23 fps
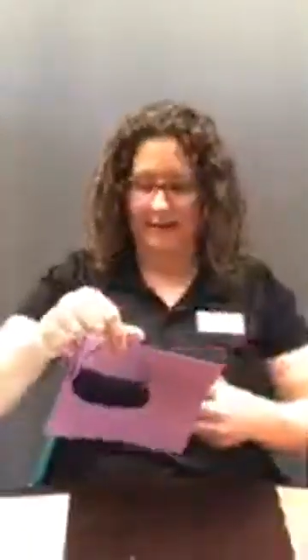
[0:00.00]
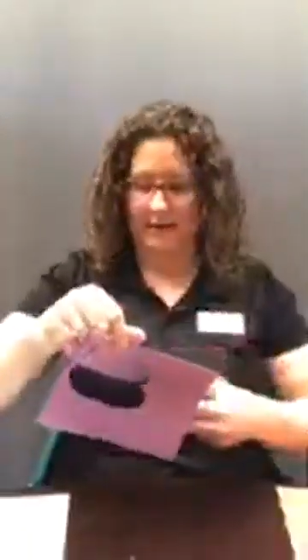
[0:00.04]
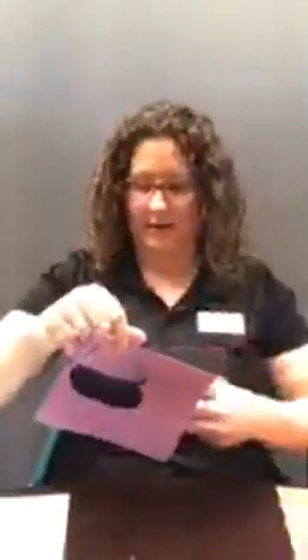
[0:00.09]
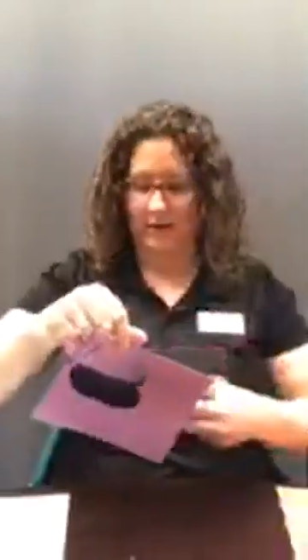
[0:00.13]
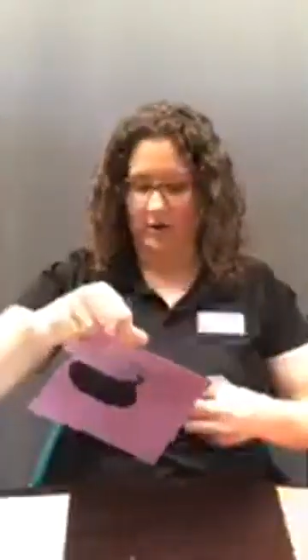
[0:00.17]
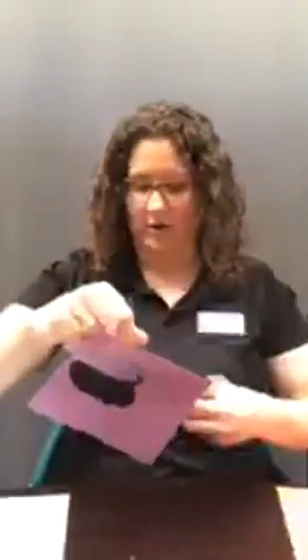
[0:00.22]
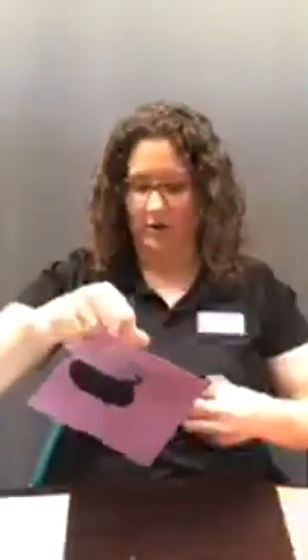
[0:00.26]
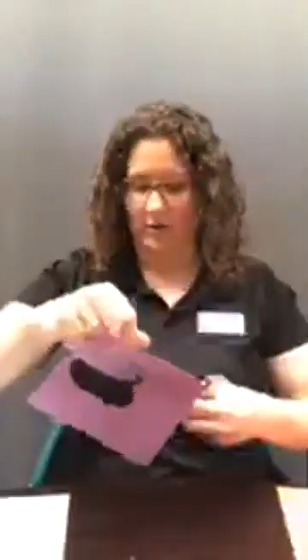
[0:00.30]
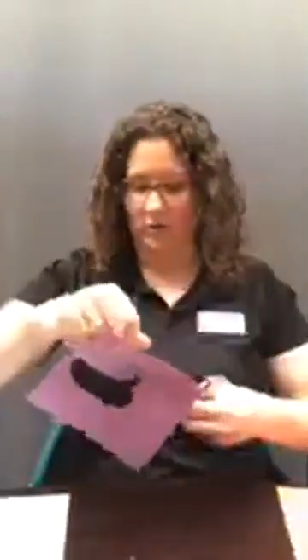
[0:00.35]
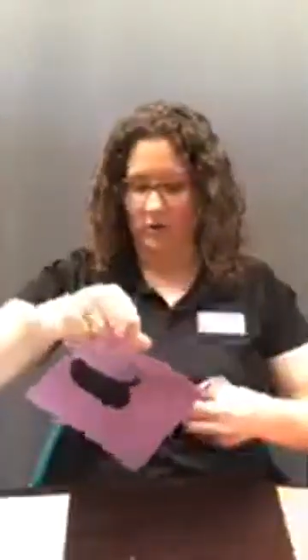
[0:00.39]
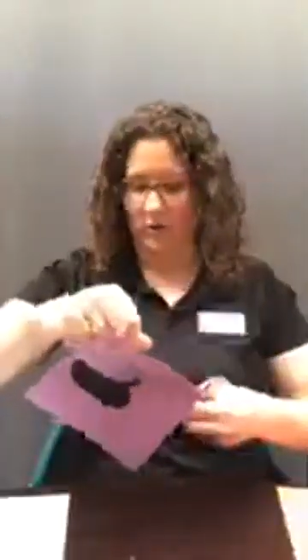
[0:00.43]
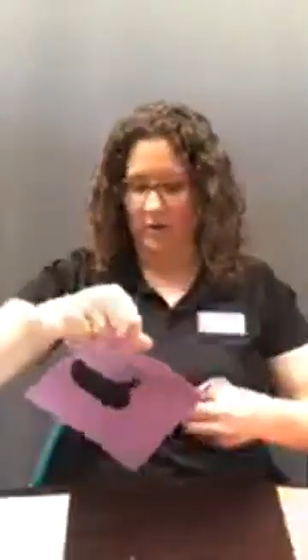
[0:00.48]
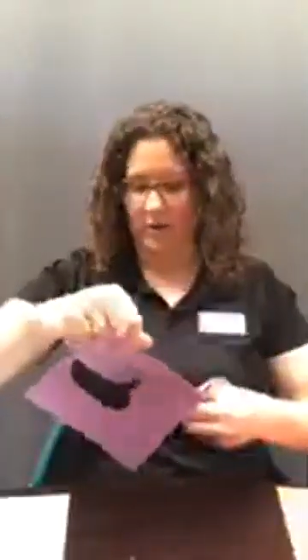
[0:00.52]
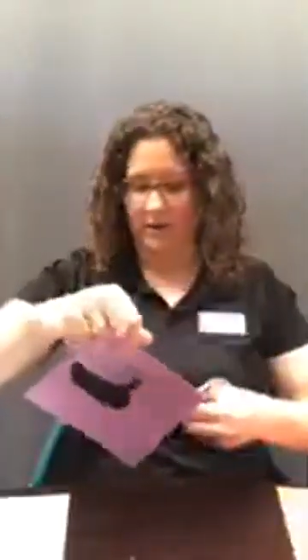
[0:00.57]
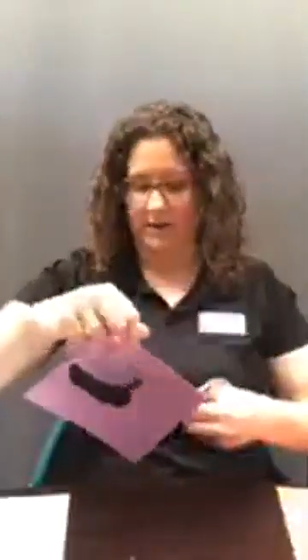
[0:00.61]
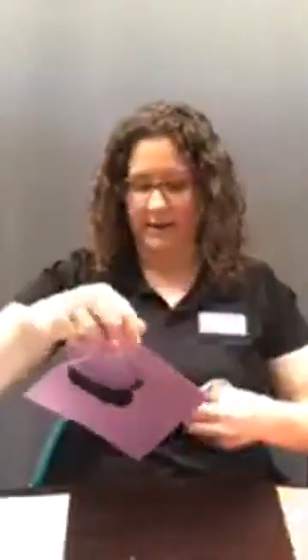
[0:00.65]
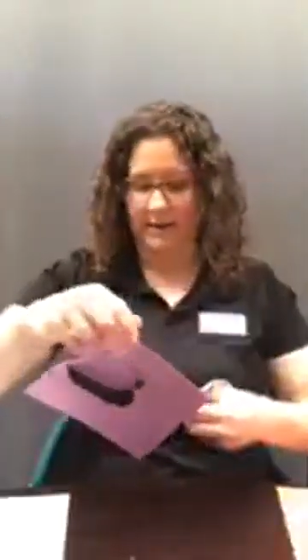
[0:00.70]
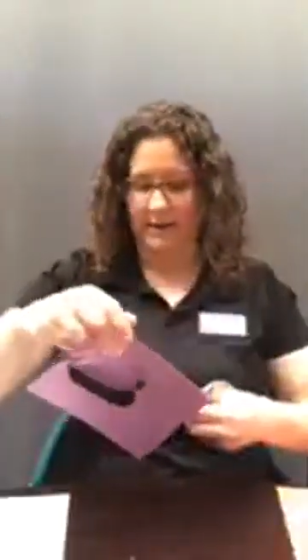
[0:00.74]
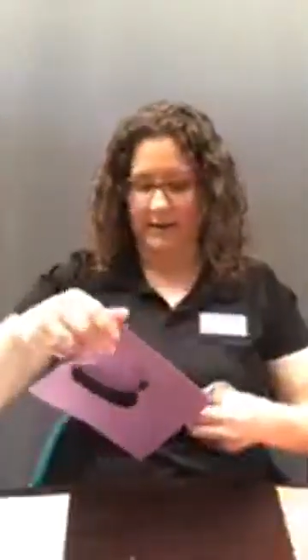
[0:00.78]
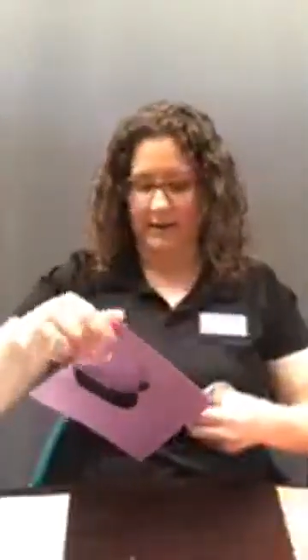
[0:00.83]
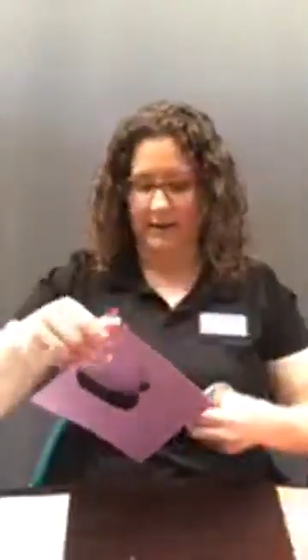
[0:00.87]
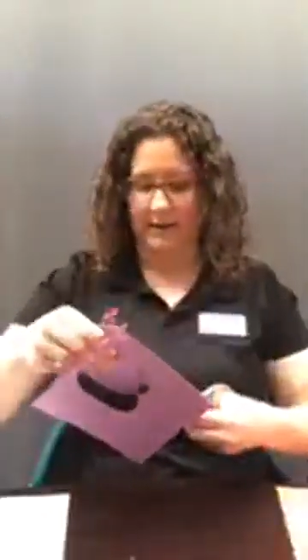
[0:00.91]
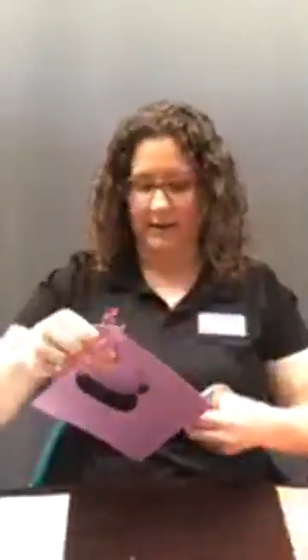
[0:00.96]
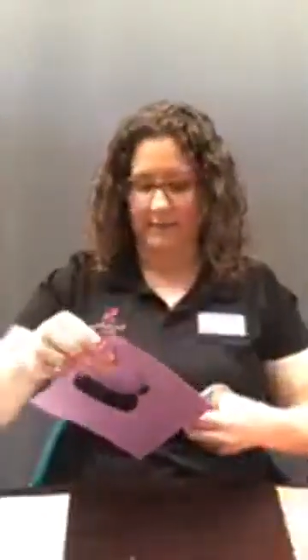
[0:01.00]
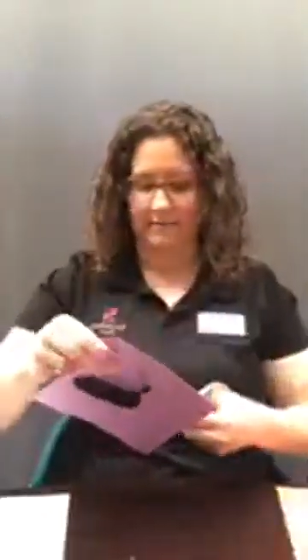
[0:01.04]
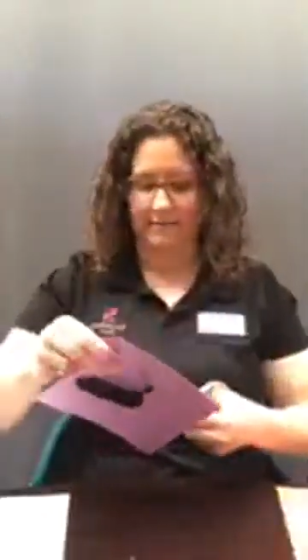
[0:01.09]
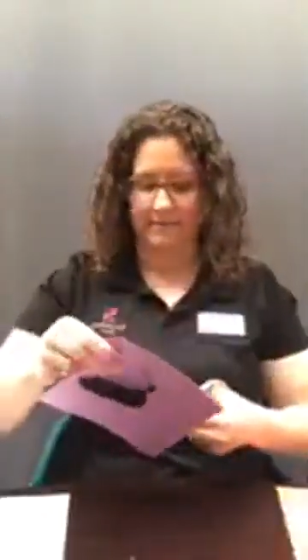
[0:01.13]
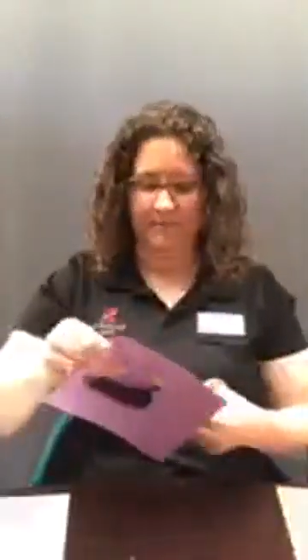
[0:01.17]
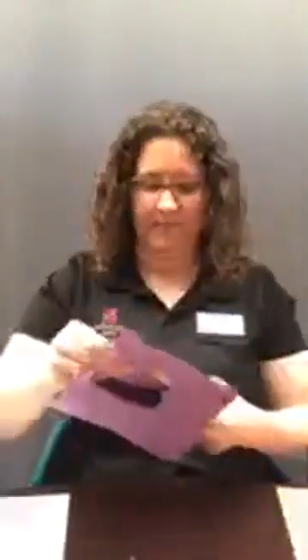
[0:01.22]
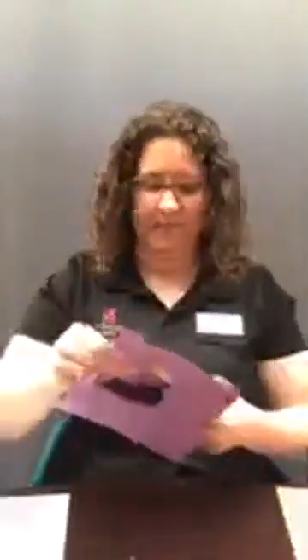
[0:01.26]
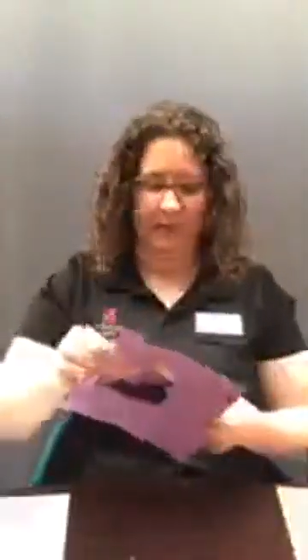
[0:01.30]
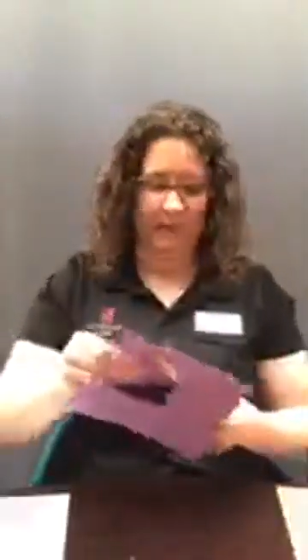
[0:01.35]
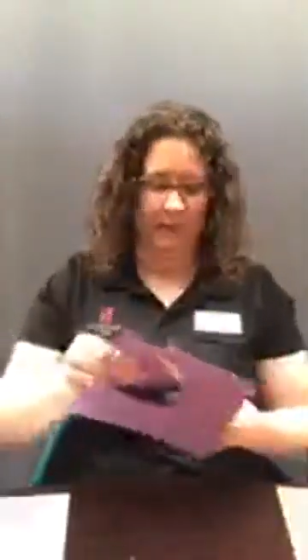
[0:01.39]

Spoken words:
out at one time.